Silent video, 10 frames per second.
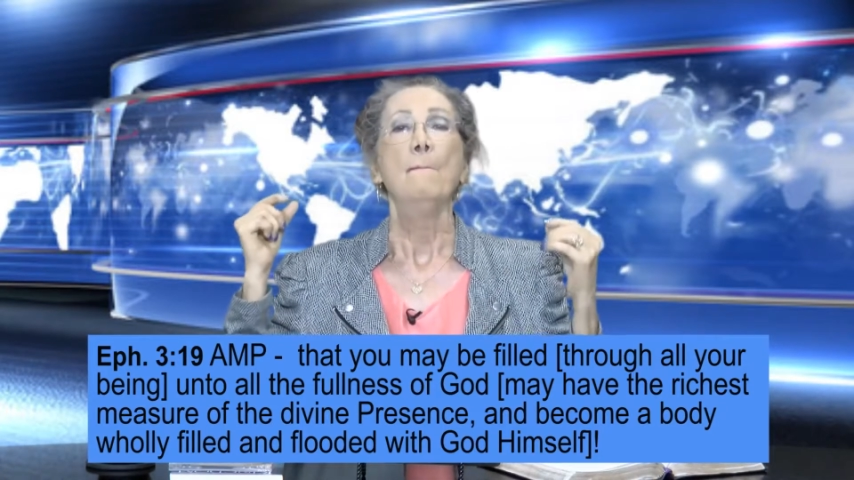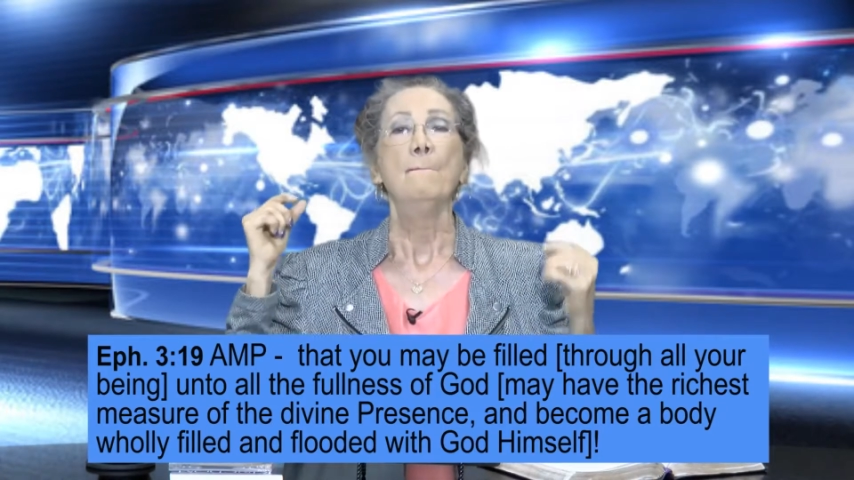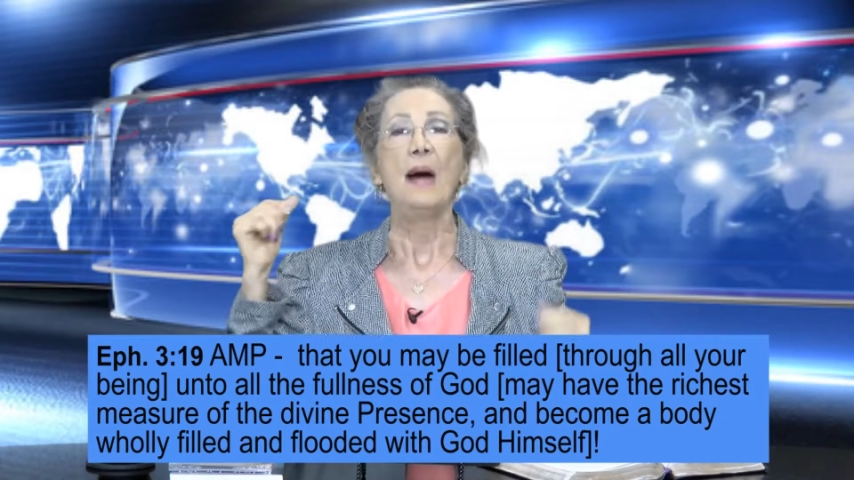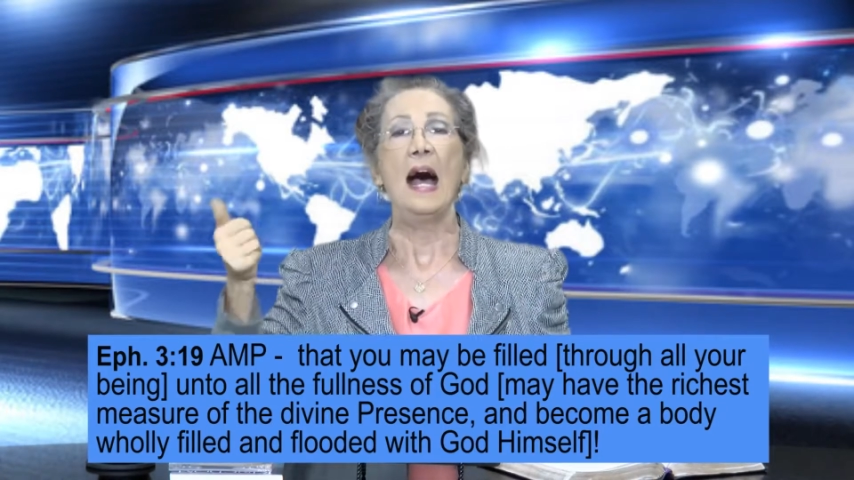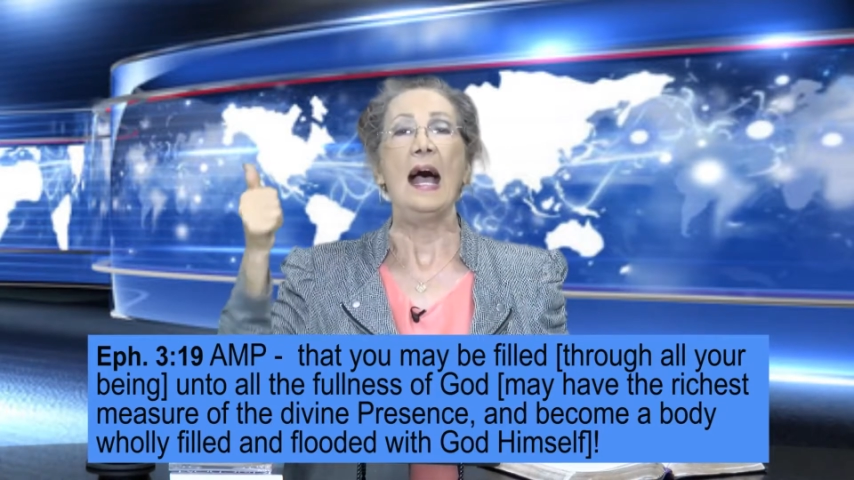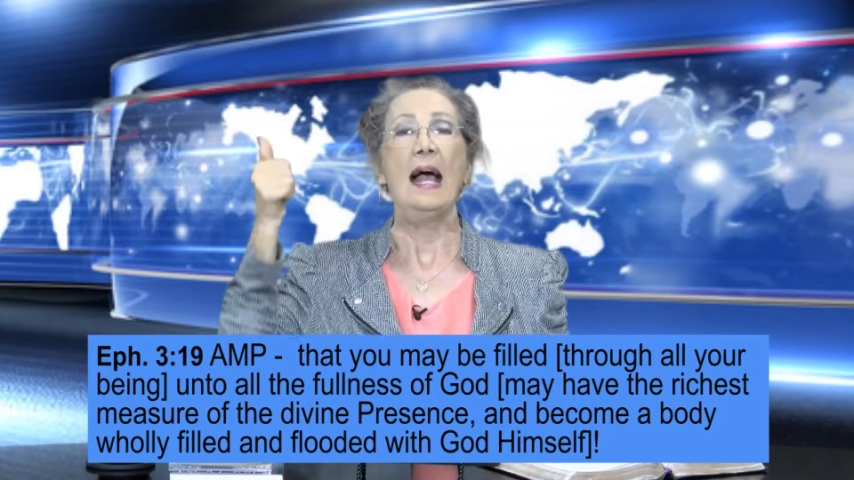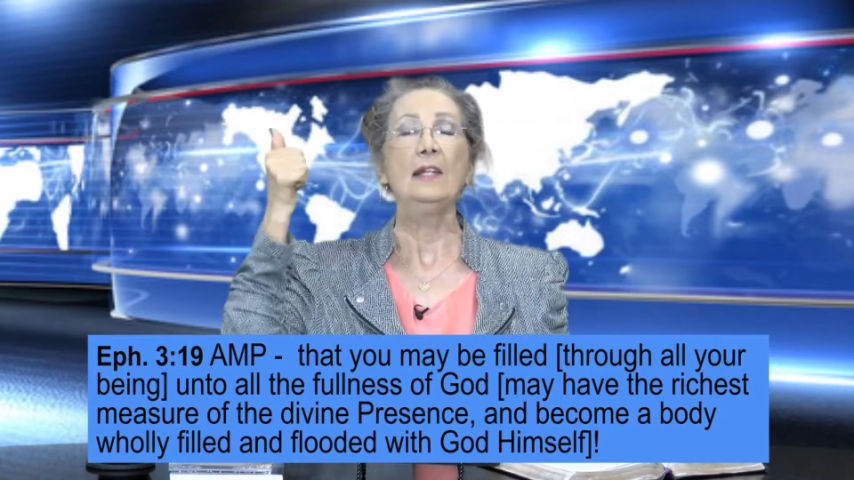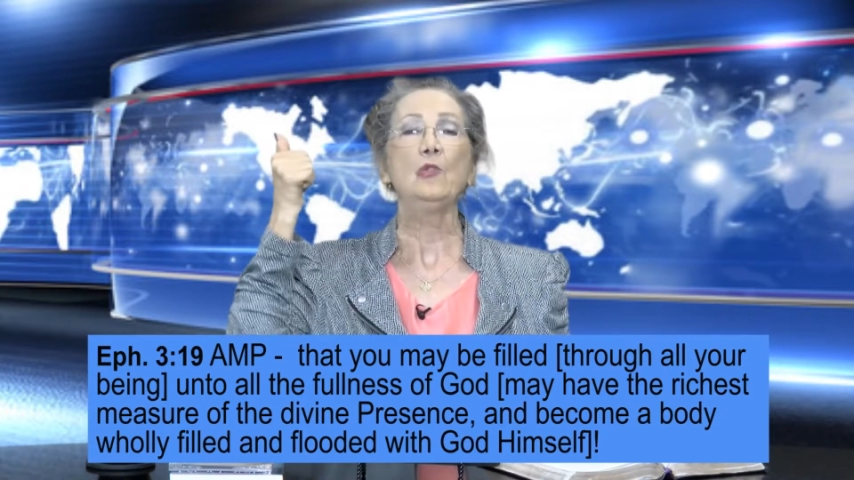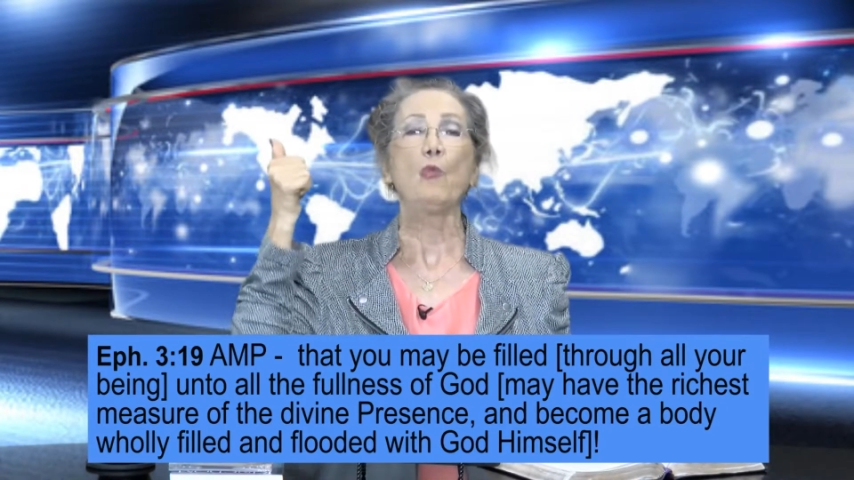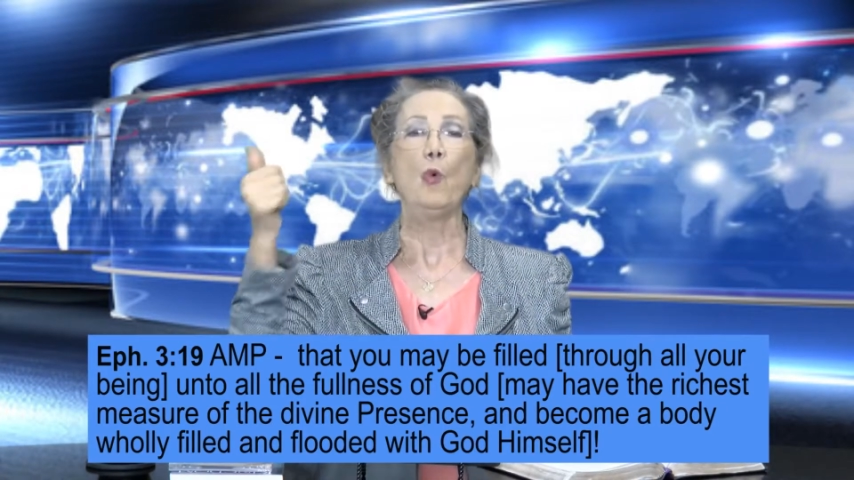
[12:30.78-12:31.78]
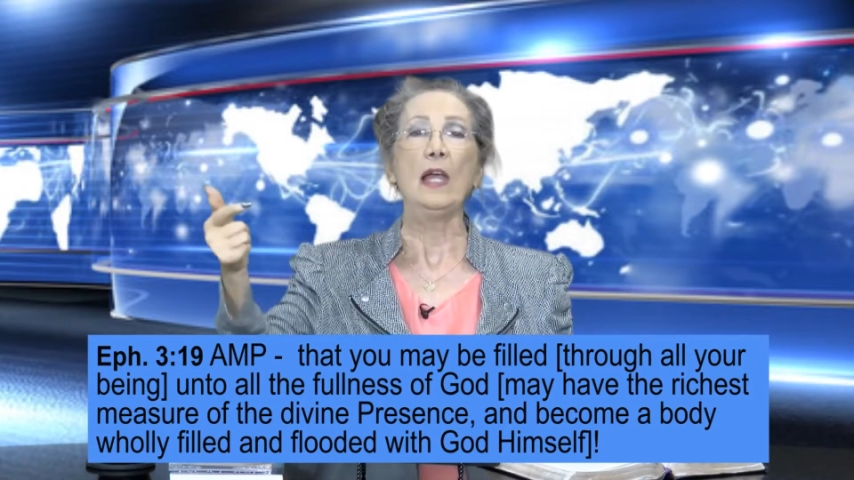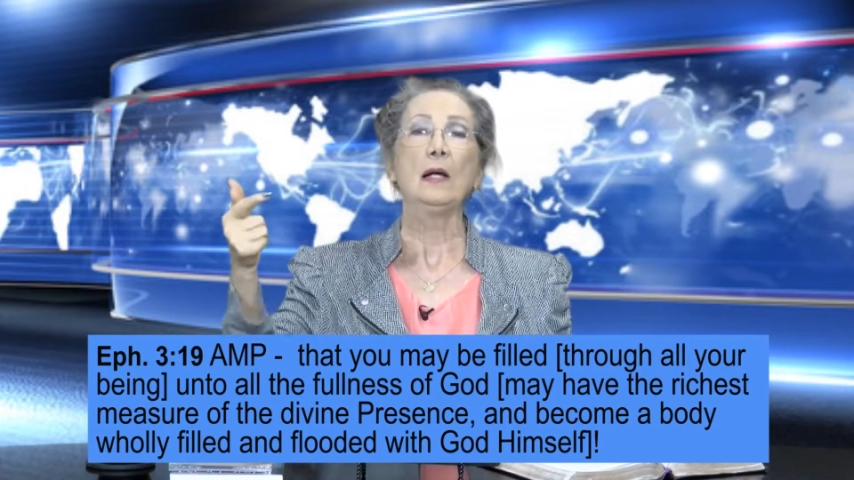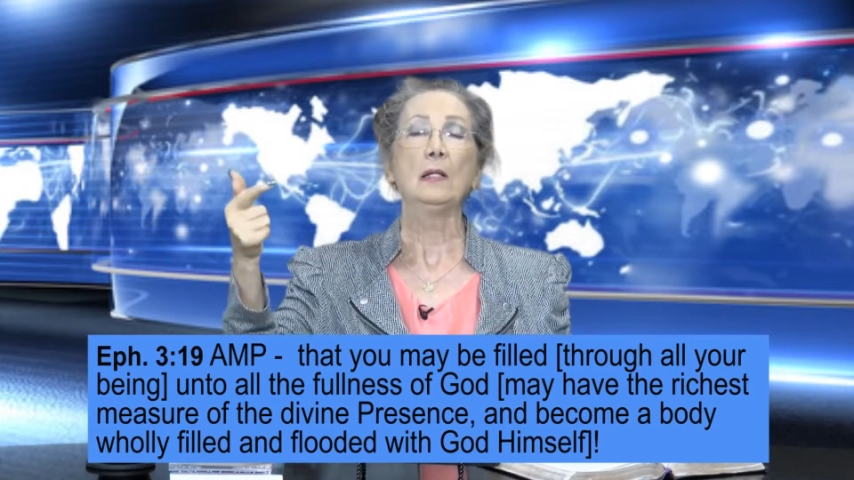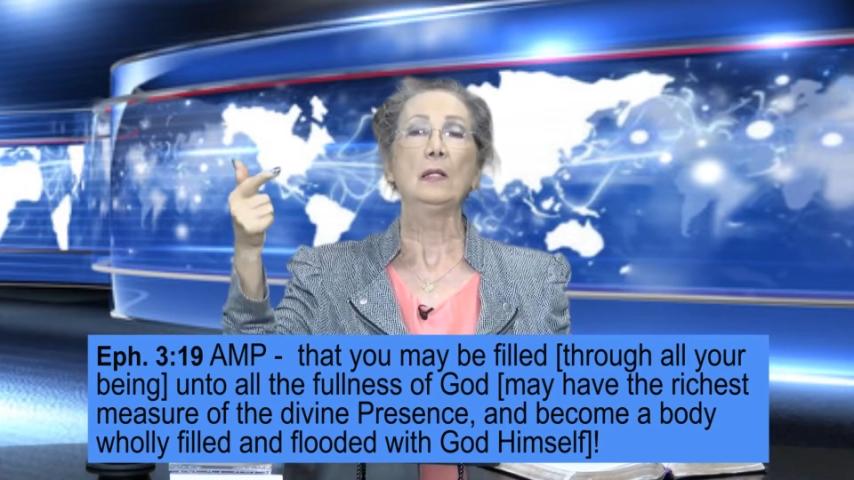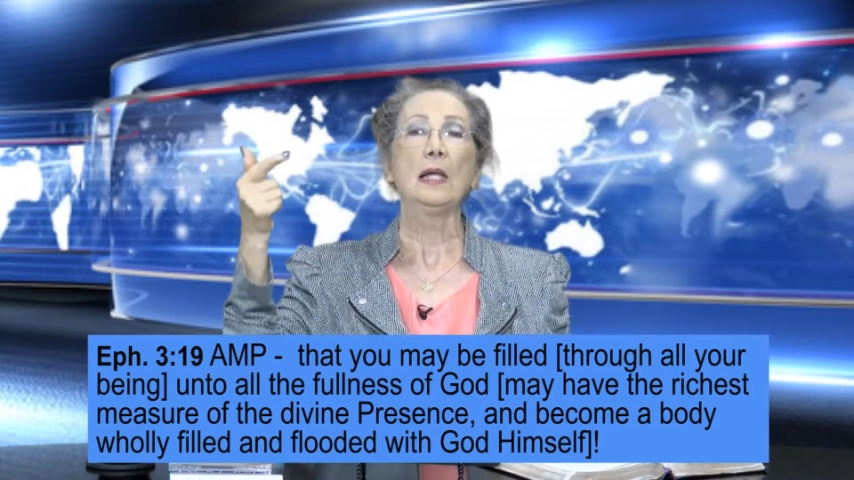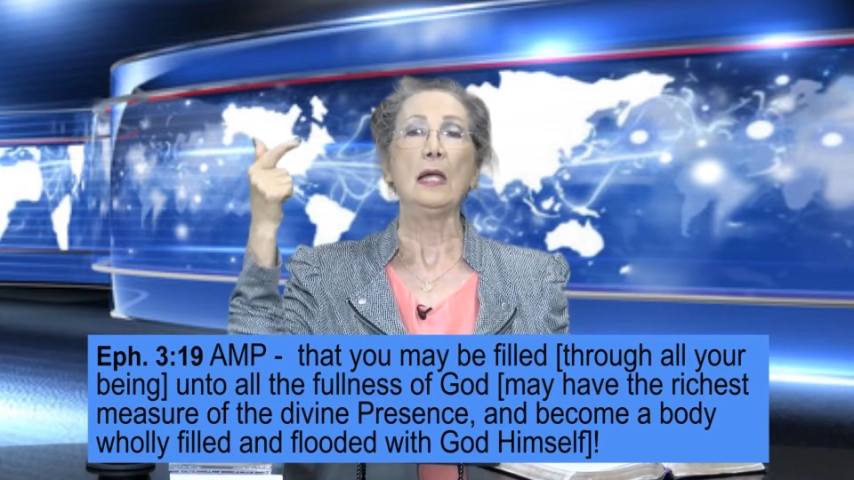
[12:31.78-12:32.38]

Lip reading: mind, will,